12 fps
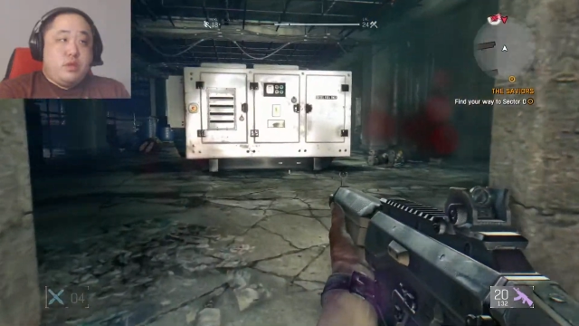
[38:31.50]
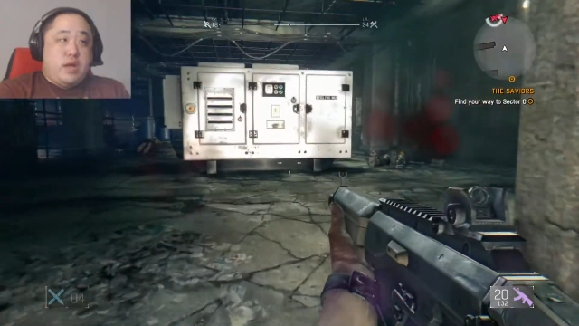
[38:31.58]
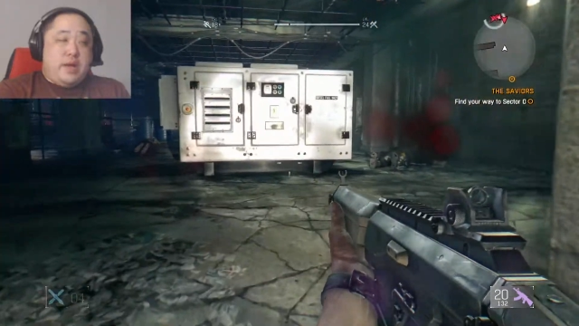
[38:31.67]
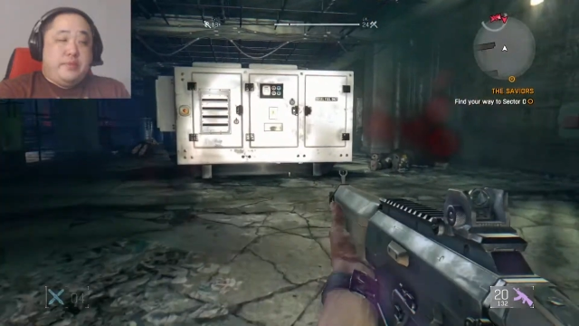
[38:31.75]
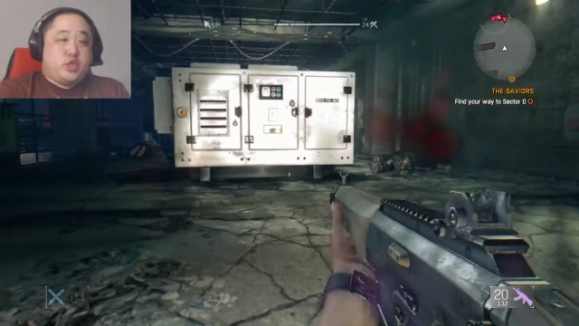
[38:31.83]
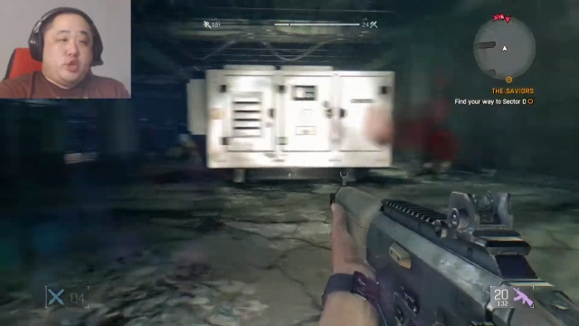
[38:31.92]

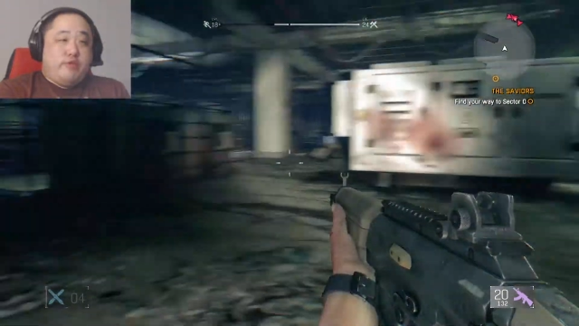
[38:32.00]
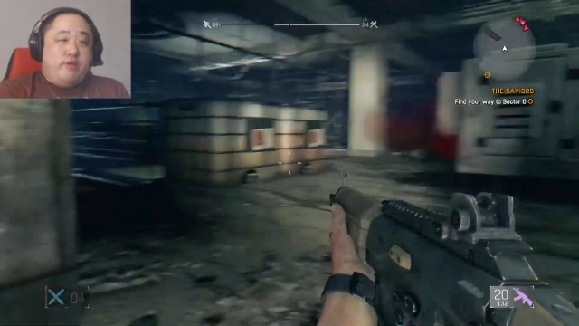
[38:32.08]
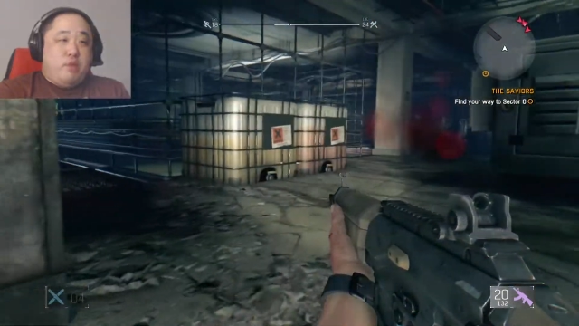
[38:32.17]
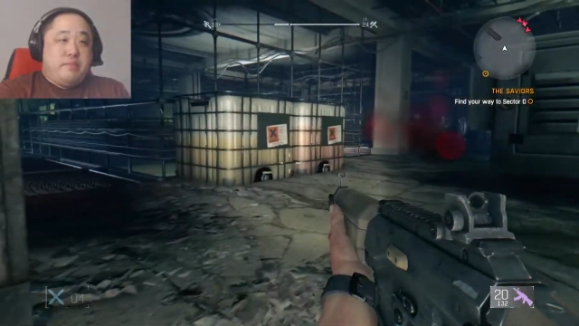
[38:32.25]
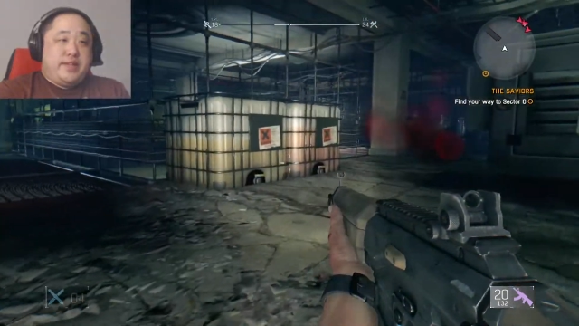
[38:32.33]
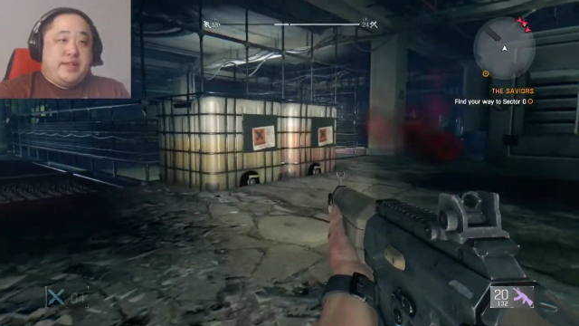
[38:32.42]
I'm so low
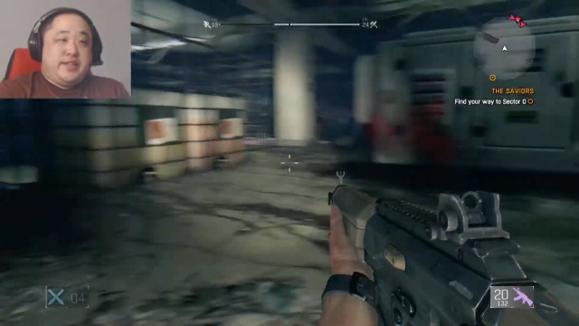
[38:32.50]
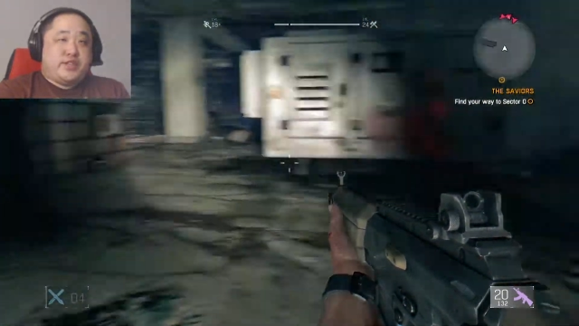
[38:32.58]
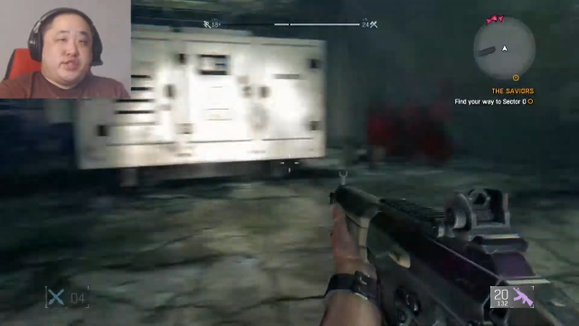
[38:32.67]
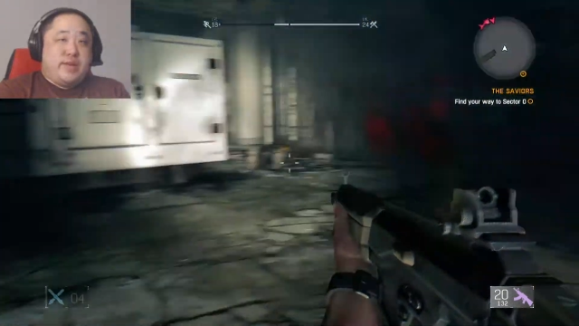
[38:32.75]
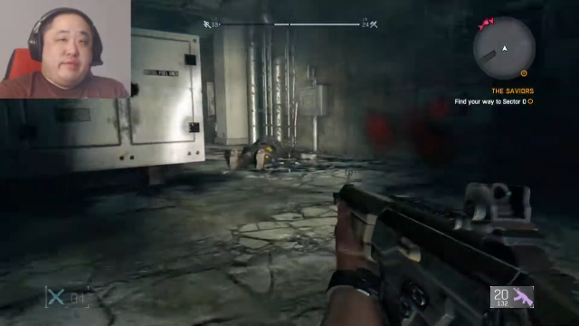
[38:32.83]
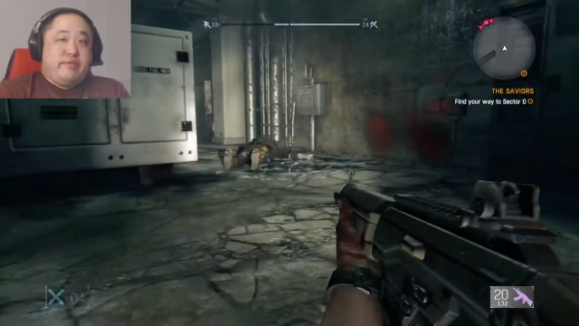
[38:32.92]
on kits,
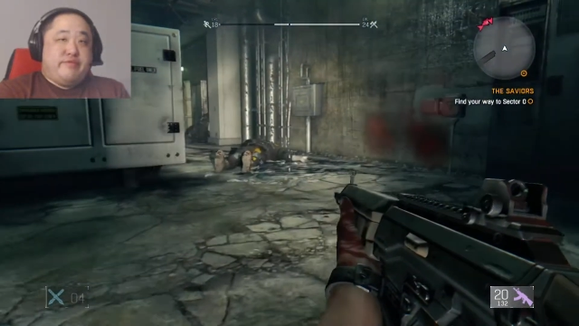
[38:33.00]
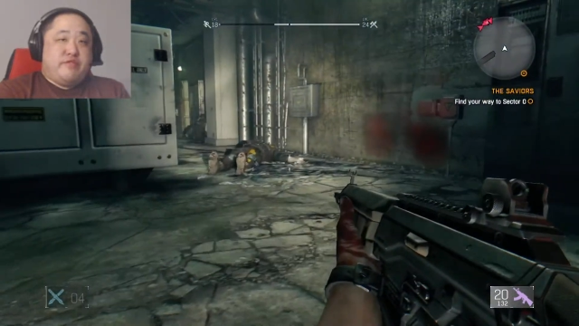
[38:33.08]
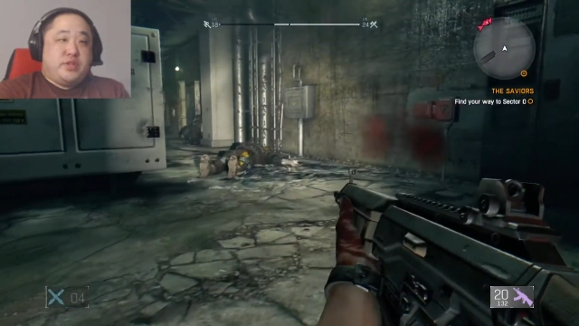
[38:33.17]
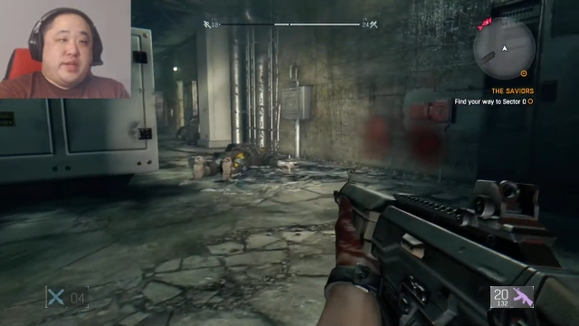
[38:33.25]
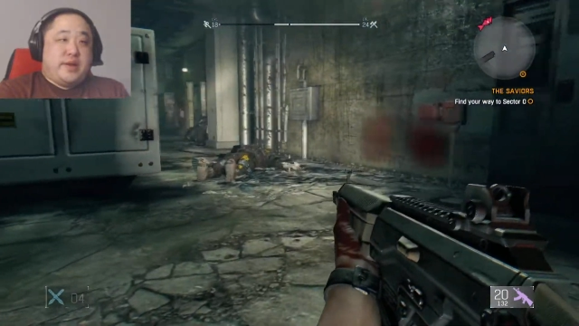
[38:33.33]
it's not even funny.